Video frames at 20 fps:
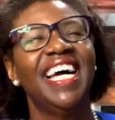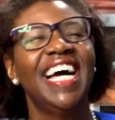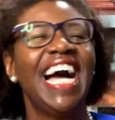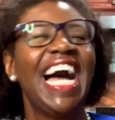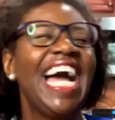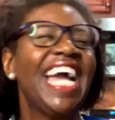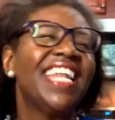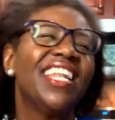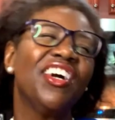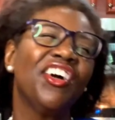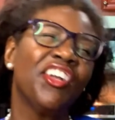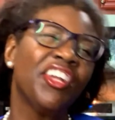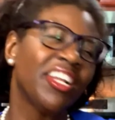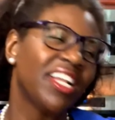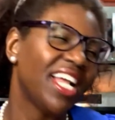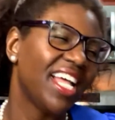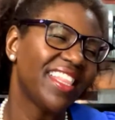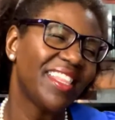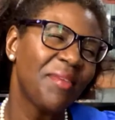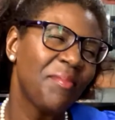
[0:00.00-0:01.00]
I know you're
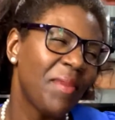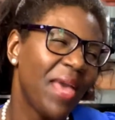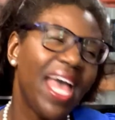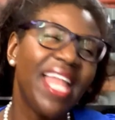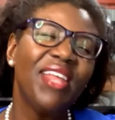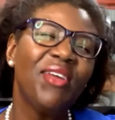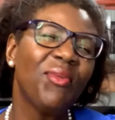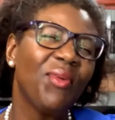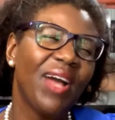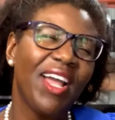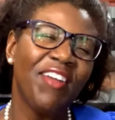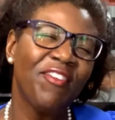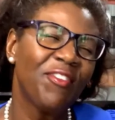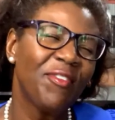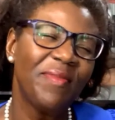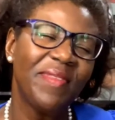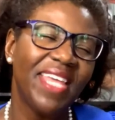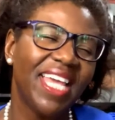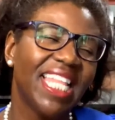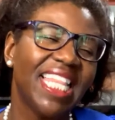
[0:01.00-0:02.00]
not the Maddie White
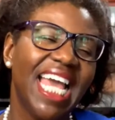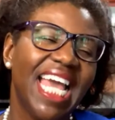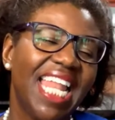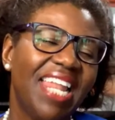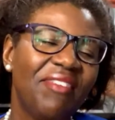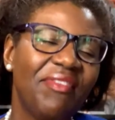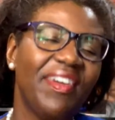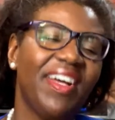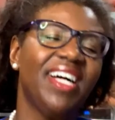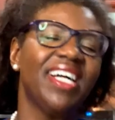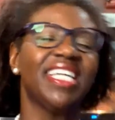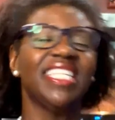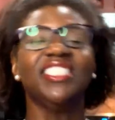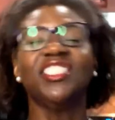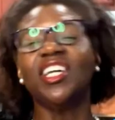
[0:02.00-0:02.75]
from the Atlanta Falcons.